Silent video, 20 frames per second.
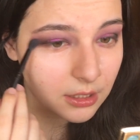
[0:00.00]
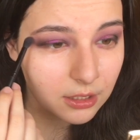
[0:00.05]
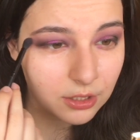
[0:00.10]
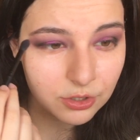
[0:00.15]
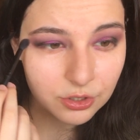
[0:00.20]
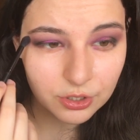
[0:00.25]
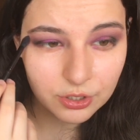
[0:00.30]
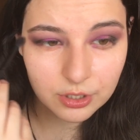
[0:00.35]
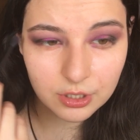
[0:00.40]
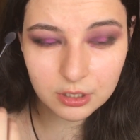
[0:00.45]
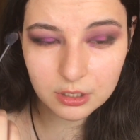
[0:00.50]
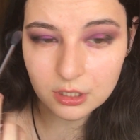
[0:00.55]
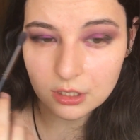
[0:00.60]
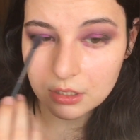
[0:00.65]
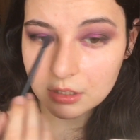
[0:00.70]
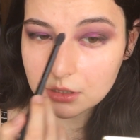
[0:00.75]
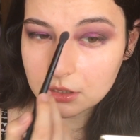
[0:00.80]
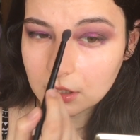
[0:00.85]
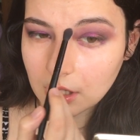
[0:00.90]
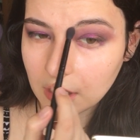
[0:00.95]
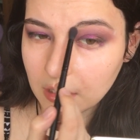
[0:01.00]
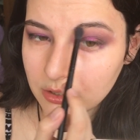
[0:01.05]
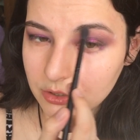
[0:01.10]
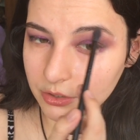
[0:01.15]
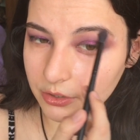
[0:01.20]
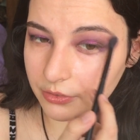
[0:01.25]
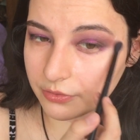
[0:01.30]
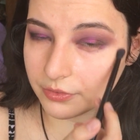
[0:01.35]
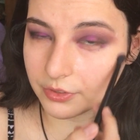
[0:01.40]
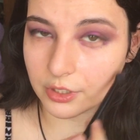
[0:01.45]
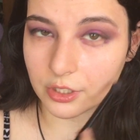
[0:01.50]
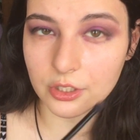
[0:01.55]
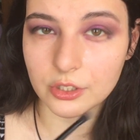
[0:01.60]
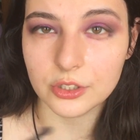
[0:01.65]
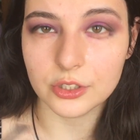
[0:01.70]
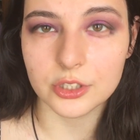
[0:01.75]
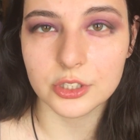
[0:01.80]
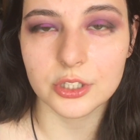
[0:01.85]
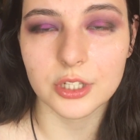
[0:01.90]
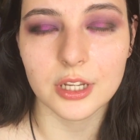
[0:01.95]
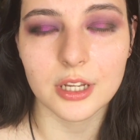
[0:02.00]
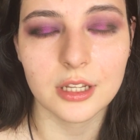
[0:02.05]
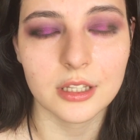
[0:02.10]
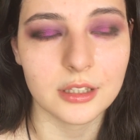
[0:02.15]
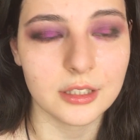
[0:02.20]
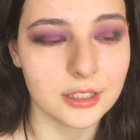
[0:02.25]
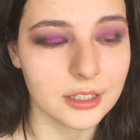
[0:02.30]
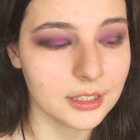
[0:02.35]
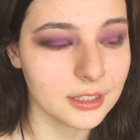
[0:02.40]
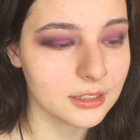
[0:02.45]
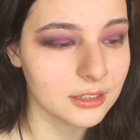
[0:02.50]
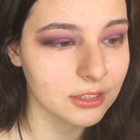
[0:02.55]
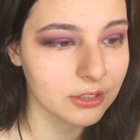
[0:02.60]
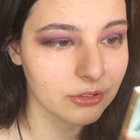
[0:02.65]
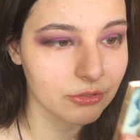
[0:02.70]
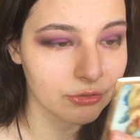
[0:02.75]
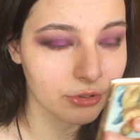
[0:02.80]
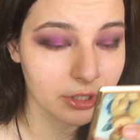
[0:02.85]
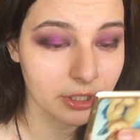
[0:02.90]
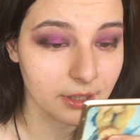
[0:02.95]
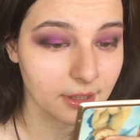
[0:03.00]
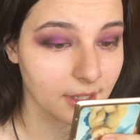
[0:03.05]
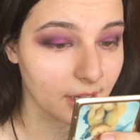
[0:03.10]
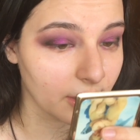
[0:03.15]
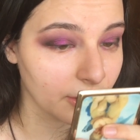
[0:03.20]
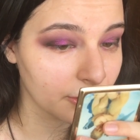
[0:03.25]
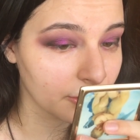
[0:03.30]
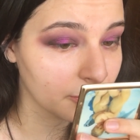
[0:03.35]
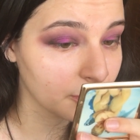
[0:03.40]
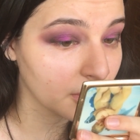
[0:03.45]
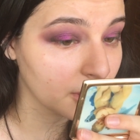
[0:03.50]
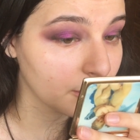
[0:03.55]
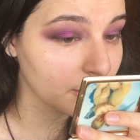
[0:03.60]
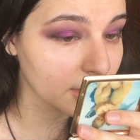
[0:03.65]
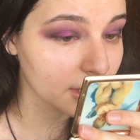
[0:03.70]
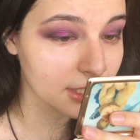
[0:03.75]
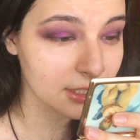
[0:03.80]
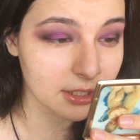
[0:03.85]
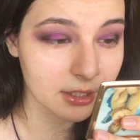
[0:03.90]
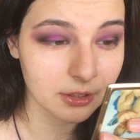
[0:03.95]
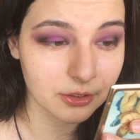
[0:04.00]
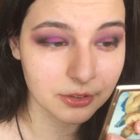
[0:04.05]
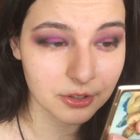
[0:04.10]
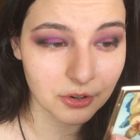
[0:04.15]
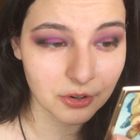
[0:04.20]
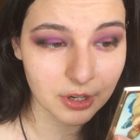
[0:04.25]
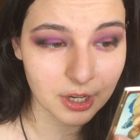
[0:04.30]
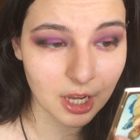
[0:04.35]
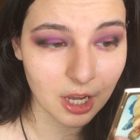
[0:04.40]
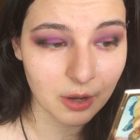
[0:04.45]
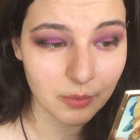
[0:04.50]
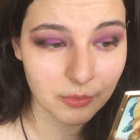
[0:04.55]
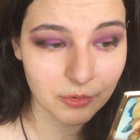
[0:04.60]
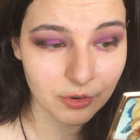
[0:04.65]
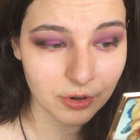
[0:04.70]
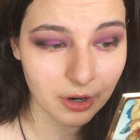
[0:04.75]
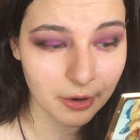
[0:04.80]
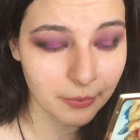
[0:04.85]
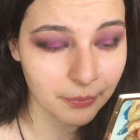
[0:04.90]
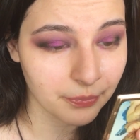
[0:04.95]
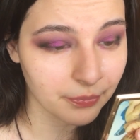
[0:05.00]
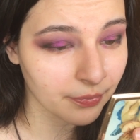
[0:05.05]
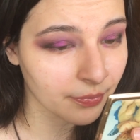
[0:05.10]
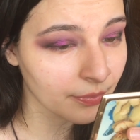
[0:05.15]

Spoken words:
and the darkness got diffused, at least in real life. Maybe it's still there on camera.